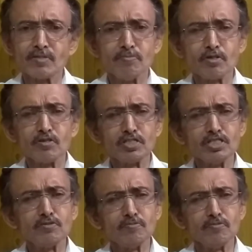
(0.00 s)
because
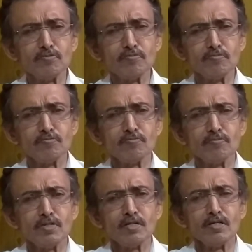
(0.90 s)
his
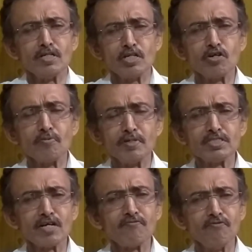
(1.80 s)
requirements
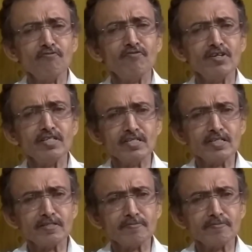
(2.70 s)
are fulfilled there.